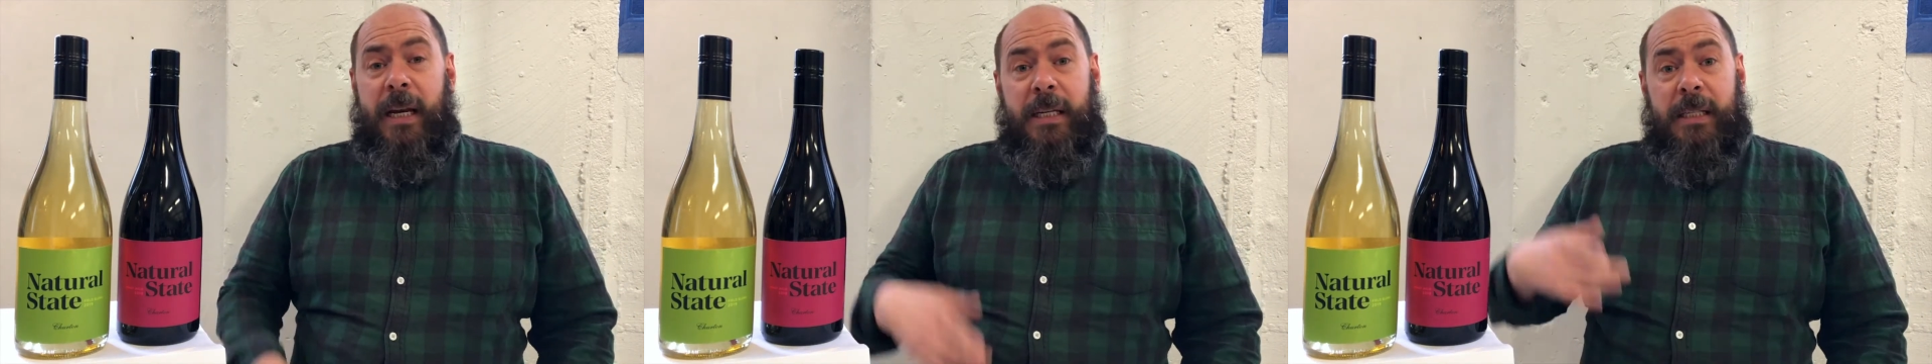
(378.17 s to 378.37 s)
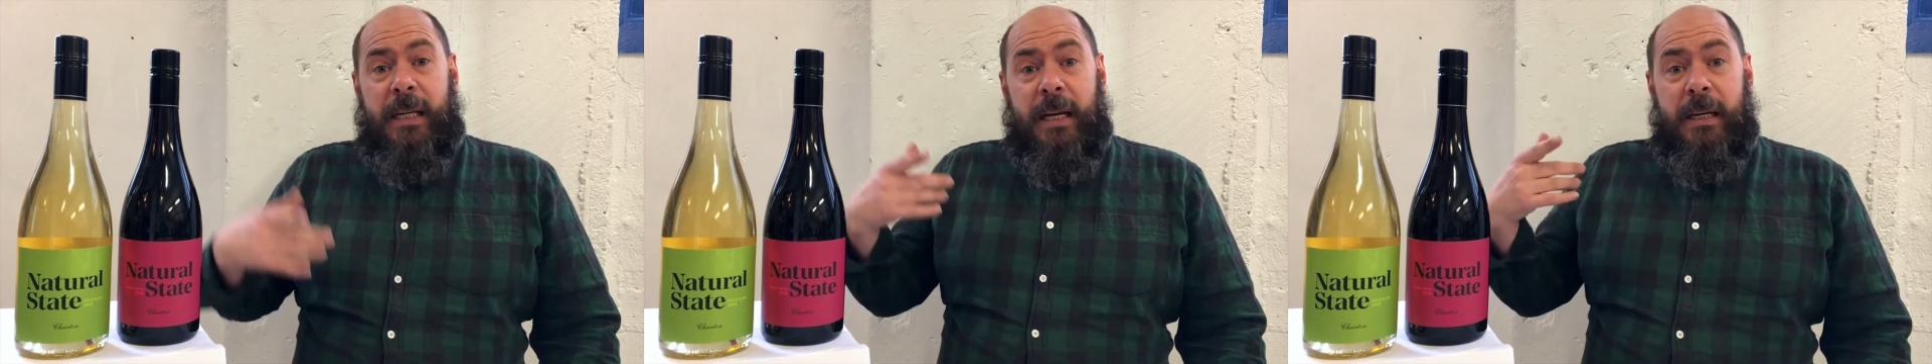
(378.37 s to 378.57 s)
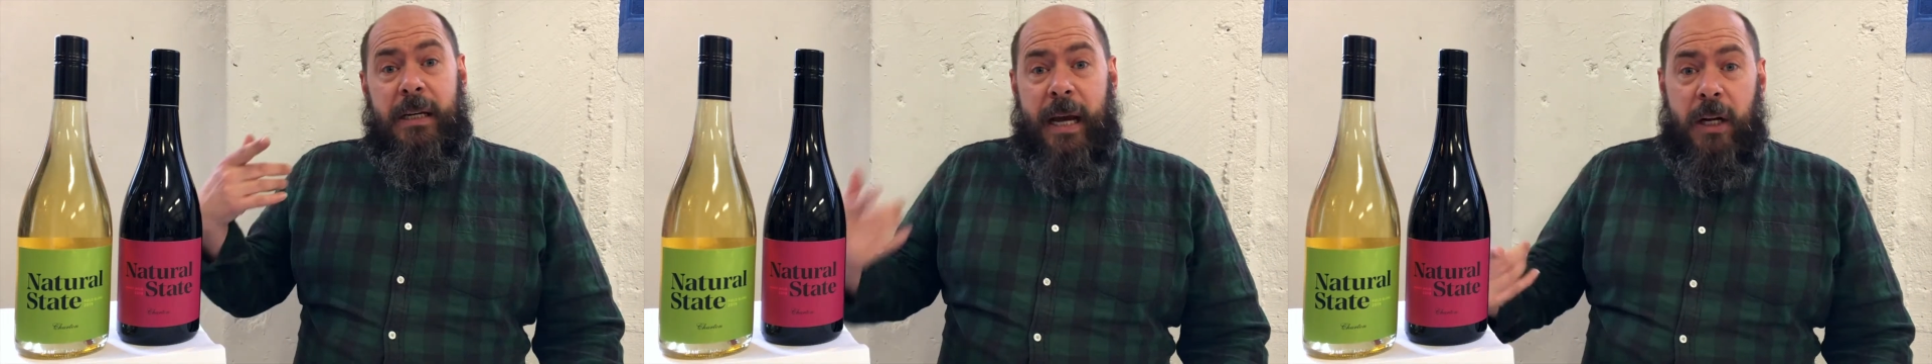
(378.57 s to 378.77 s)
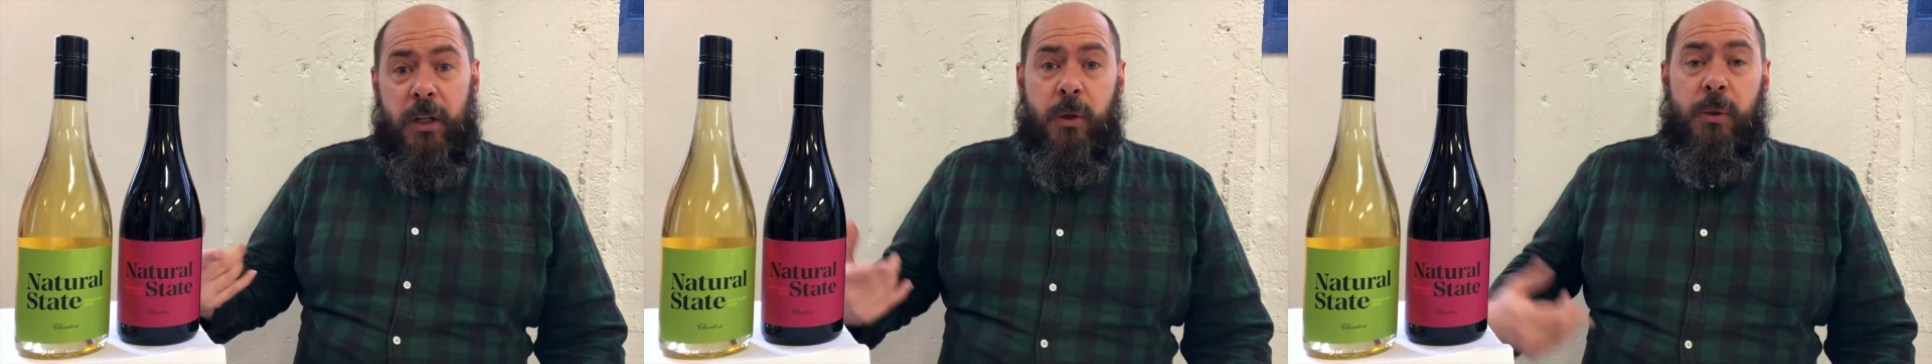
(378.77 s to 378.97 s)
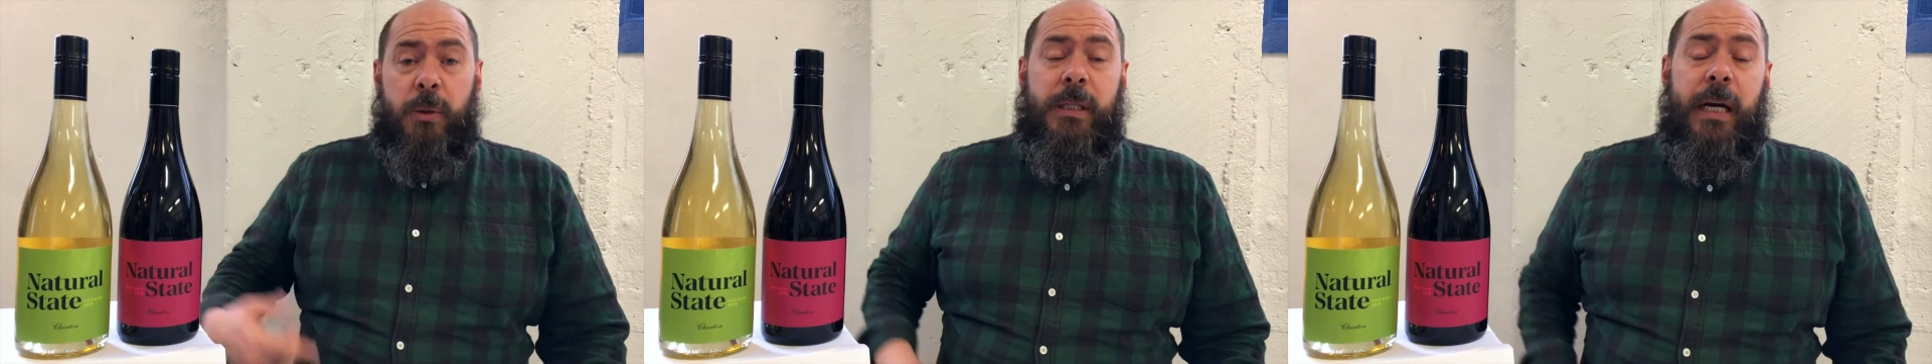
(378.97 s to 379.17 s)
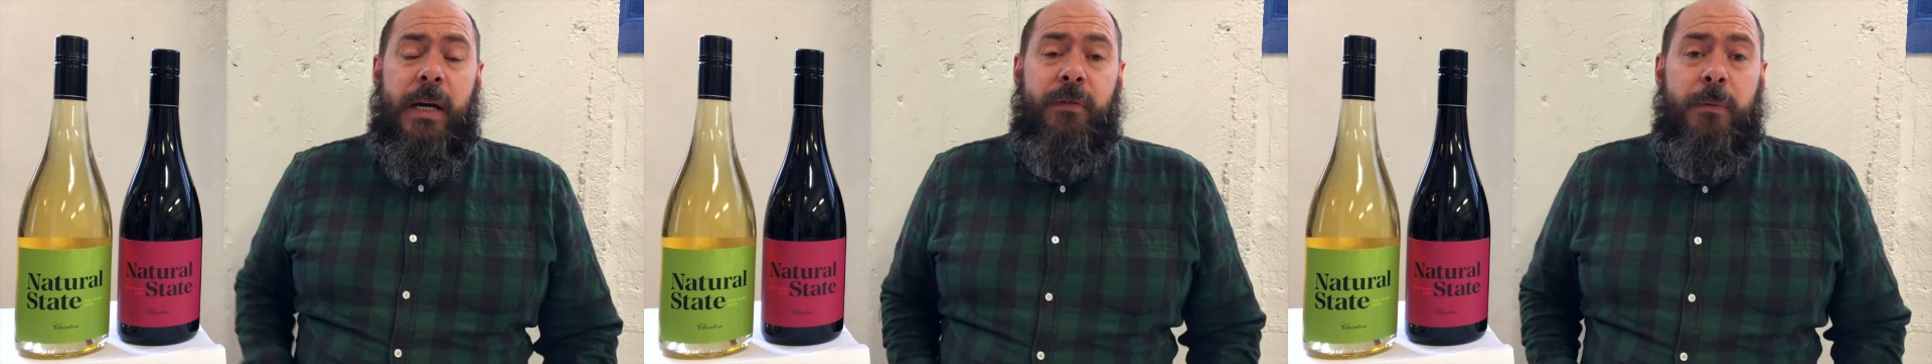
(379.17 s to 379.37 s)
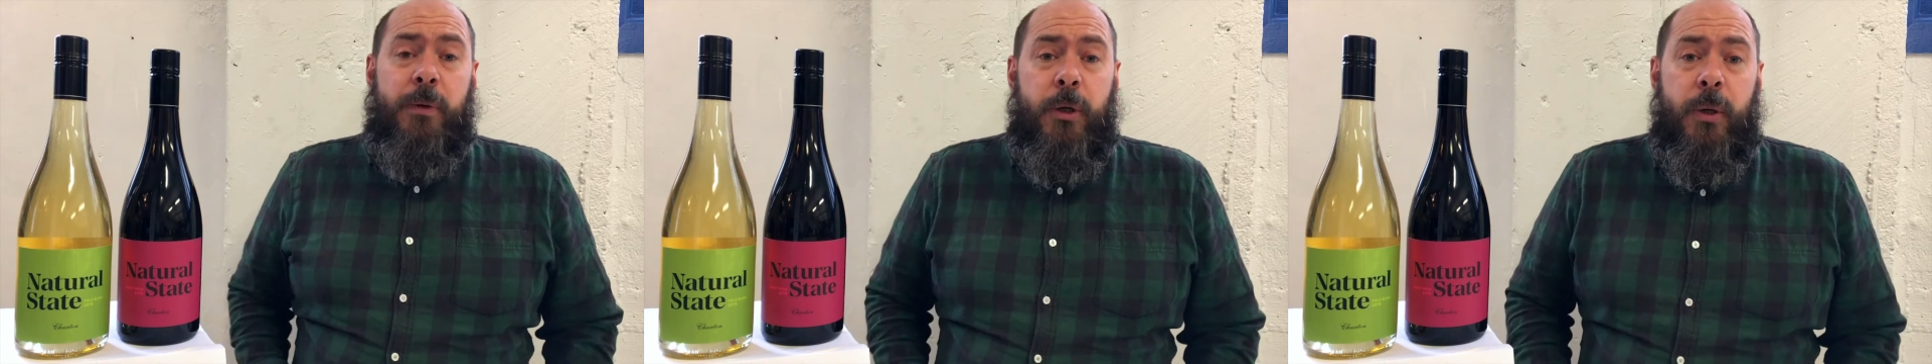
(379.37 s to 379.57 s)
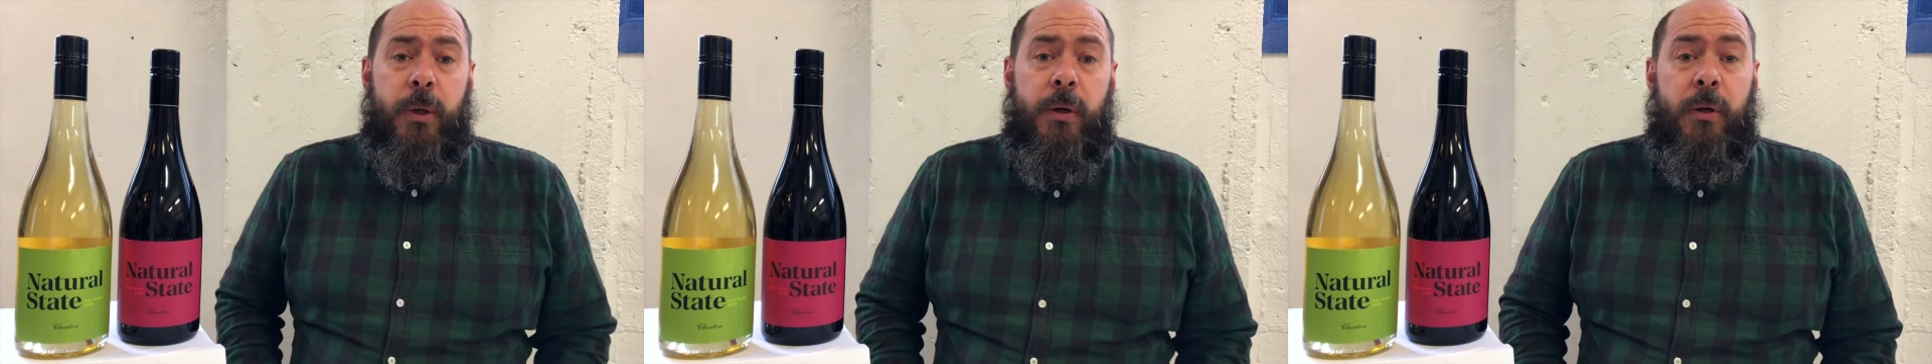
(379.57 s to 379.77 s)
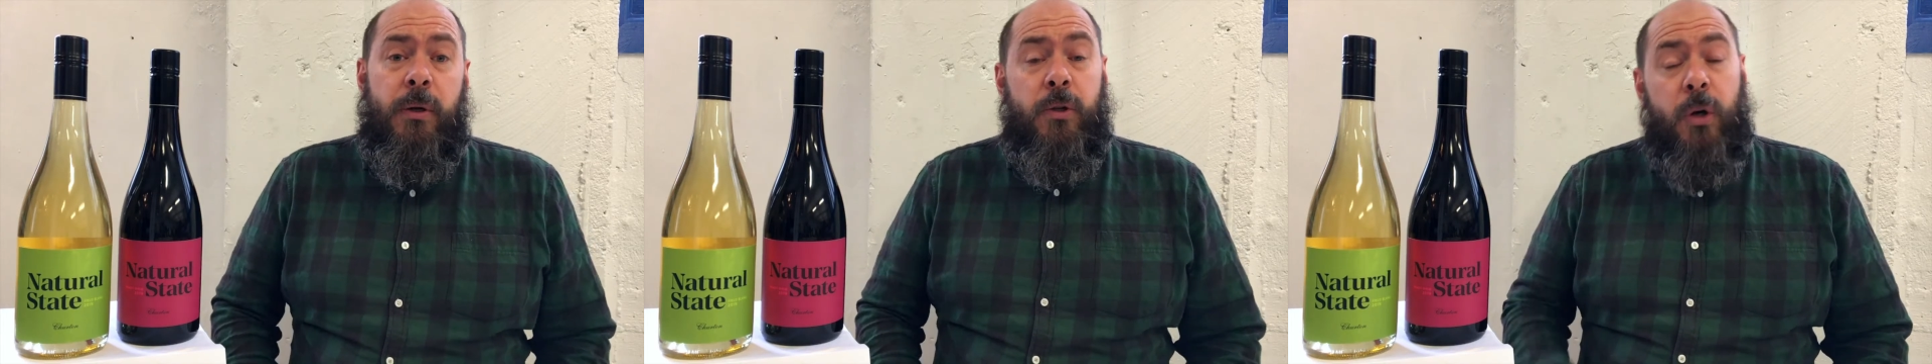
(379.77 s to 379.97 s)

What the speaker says: is Natural State from Churton,